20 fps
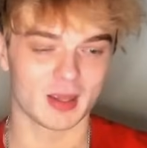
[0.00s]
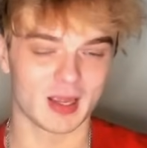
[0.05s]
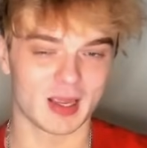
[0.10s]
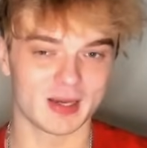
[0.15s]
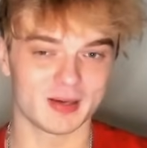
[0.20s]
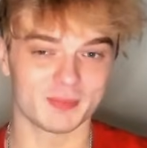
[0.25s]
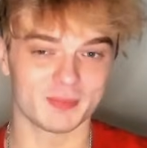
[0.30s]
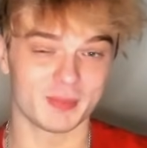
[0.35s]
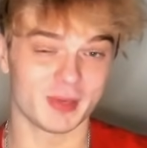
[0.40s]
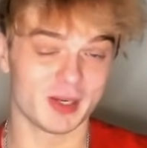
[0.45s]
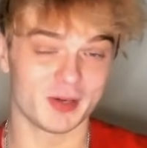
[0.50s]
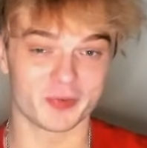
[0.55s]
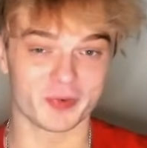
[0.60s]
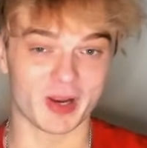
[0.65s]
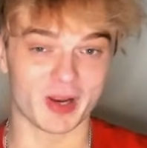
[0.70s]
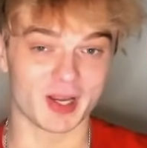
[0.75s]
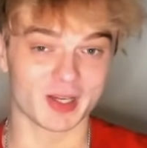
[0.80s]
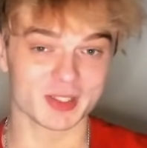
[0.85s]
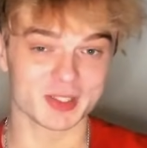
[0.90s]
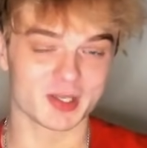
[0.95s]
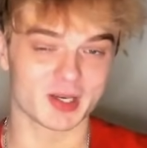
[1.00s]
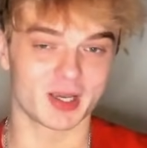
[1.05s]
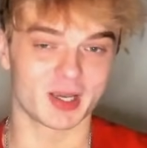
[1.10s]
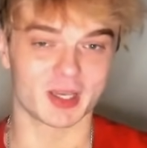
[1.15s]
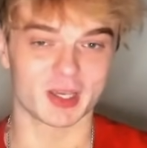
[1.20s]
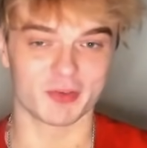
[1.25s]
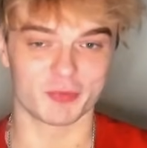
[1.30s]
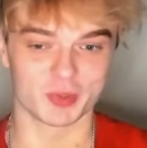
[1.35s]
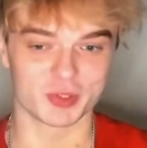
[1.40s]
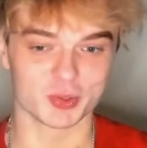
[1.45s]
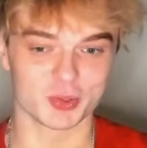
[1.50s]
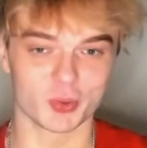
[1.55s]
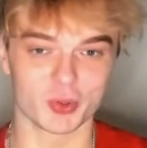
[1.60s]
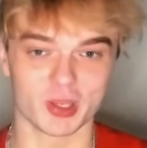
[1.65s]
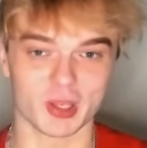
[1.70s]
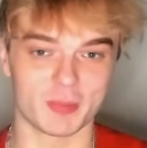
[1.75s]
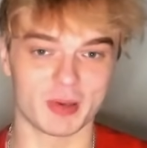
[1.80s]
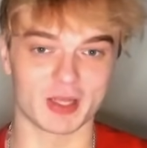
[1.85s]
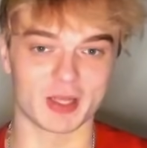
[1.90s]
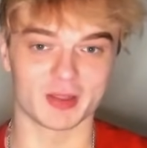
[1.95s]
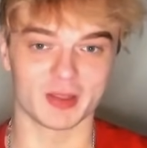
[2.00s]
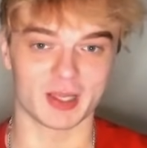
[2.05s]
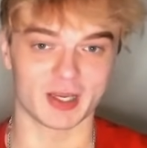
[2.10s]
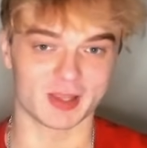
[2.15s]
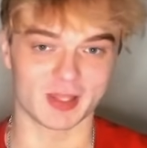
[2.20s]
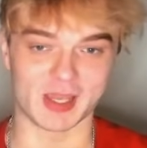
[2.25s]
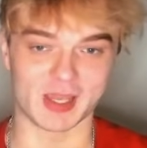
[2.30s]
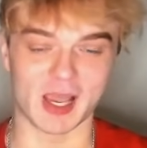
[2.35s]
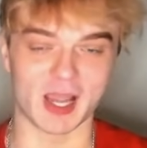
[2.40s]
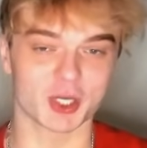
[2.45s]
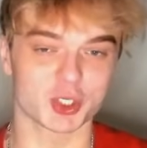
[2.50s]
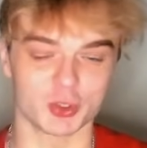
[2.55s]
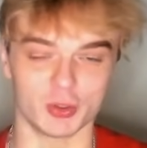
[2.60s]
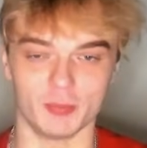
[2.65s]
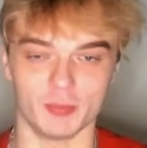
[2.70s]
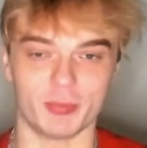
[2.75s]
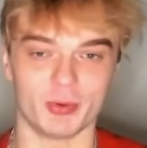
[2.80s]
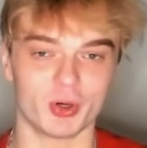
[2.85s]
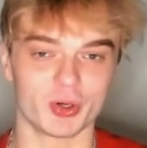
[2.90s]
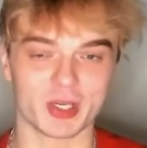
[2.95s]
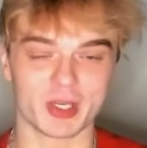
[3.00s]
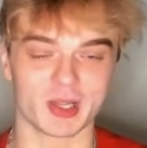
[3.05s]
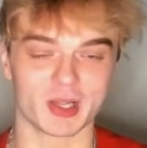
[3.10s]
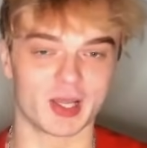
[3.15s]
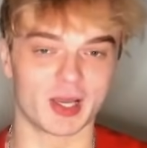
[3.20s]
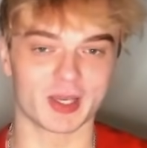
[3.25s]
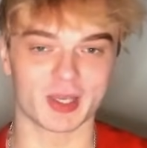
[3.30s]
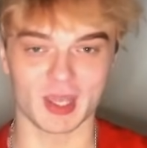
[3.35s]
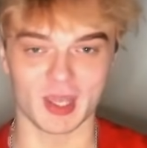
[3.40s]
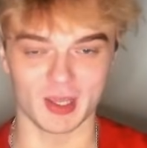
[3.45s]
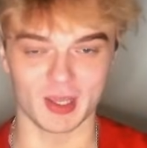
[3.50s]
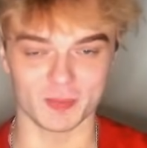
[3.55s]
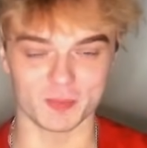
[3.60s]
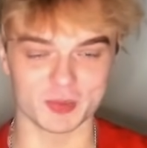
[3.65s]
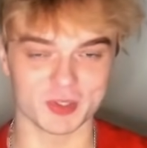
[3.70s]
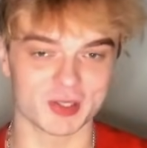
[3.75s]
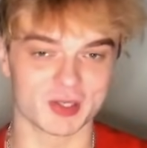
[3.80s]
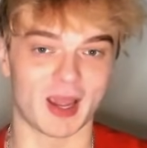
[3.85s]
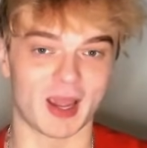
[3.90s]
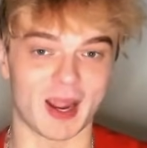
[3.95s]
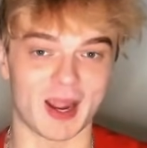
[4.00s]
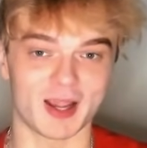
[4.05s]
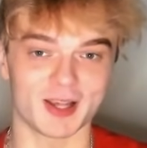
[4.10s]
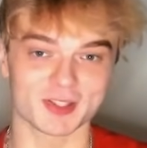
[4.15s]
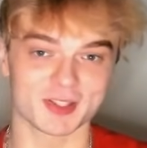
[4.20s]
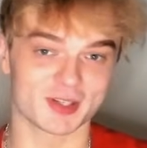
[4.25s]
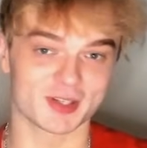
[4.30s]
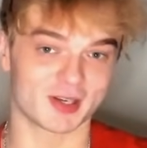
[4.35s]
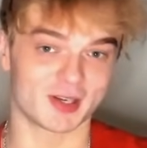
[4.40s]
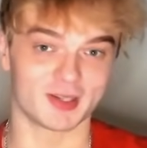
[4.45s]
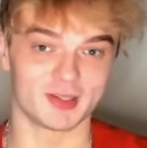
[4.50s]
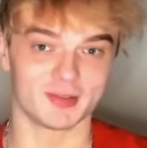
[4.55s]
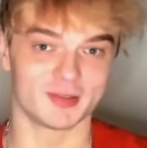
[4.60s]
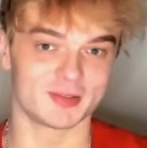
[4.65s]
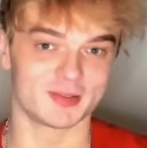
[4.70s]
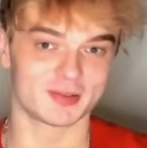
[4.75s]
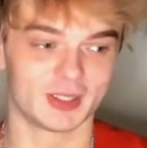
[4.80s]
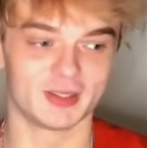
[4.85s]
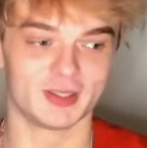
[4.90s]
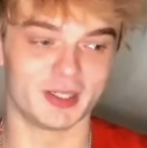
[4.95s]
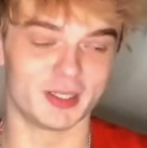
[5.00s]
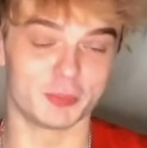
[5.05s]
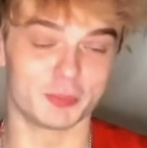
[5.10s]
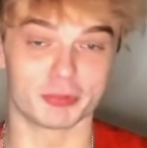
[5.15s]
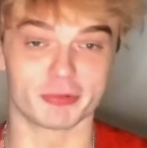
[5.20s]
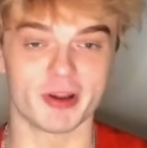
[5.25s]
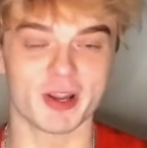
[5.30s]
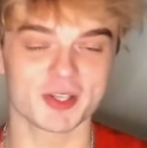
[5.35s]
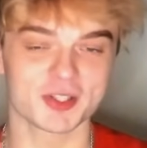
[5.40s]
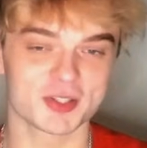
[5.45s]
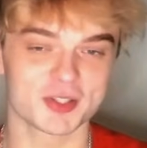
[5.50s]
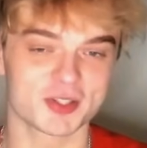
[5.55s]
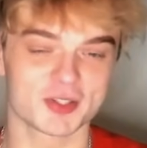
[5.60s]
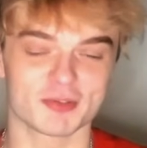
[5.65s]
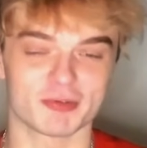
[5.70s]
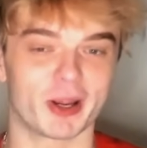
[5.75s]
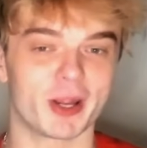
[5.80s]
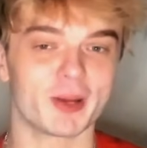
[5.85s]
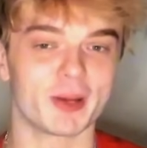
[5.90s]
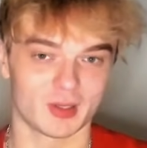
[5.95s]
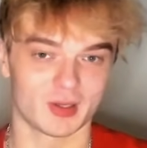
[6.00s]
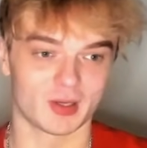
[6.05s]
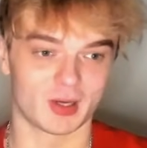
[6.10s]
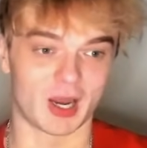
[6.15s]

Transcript: And in fact, like if we're talking about like the actual body, like hips, ass, and breasts, right?